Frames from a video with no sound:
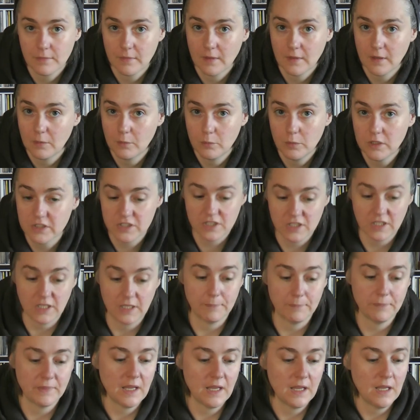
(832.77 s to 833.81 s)
We'll see.
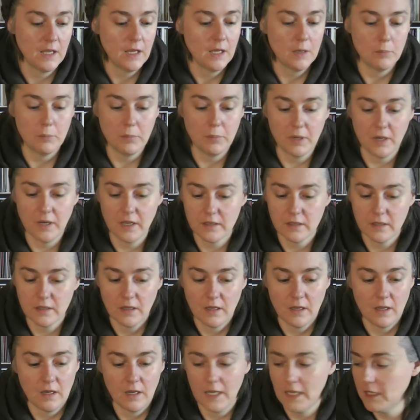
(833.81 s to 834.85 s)
But
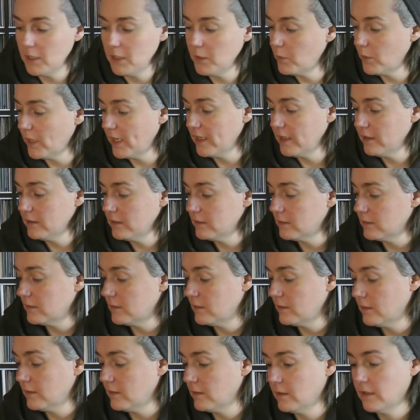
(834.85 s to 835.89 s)
anyway,
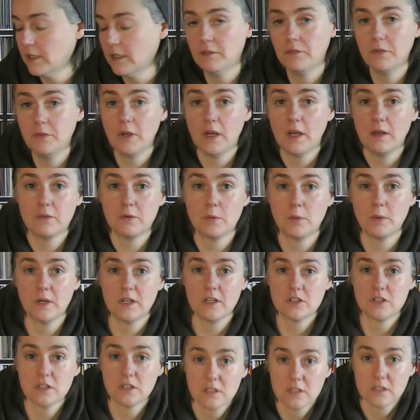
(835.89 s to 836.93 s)
if you have
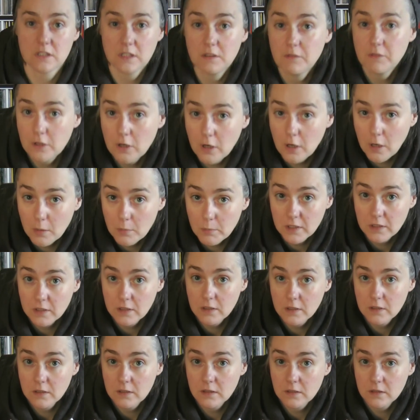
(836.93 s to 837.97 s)
questions, leave a
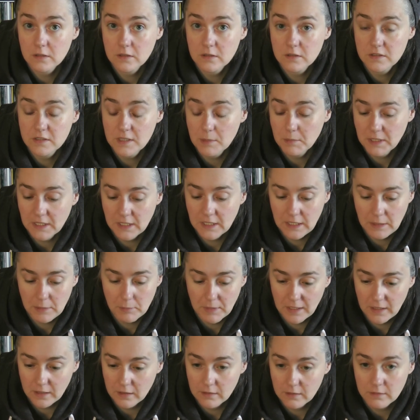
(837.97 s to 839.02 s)
comment, send me an
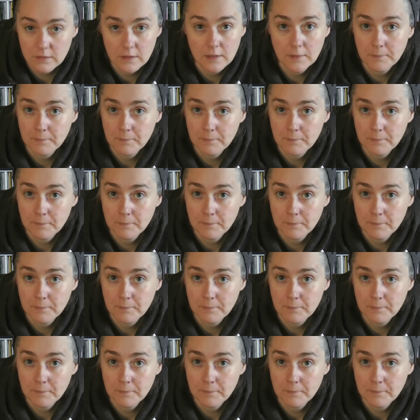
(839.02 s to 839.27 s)
email.